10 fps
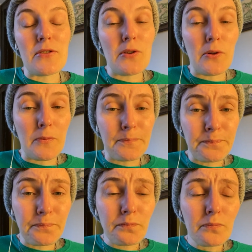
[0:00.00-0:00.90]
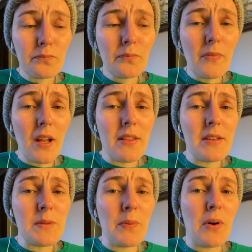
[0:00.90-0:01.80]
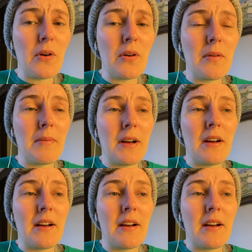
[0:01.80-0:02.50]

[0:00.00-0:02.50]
So this poem